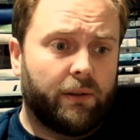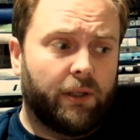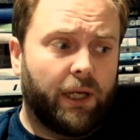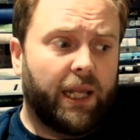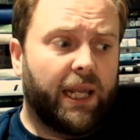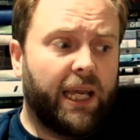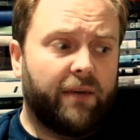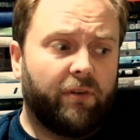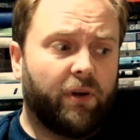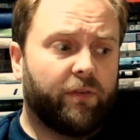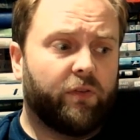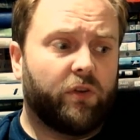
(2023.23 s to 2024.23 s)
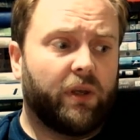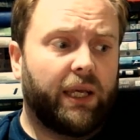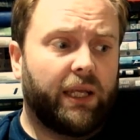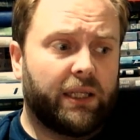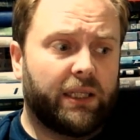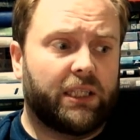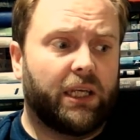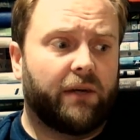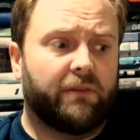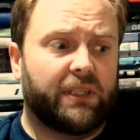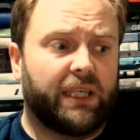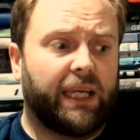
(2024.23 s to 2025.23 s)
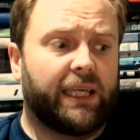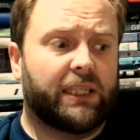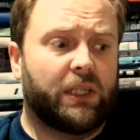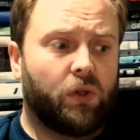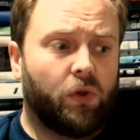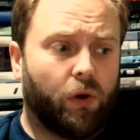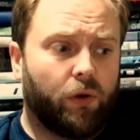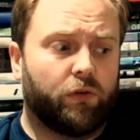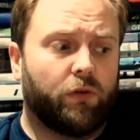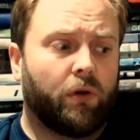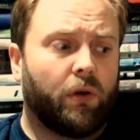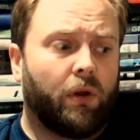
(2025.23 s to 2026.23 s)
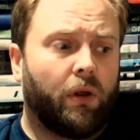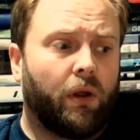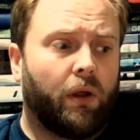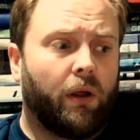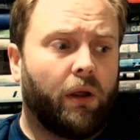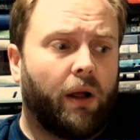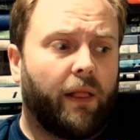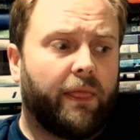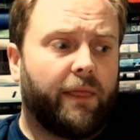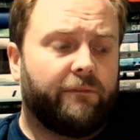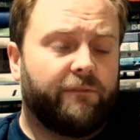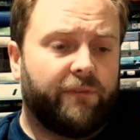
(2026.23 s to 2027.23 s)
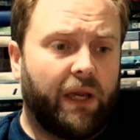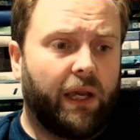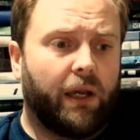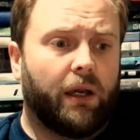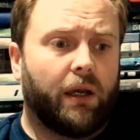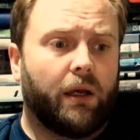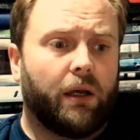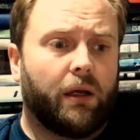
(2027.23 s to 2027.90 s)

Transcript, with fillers: A naval officer in the service is not the thing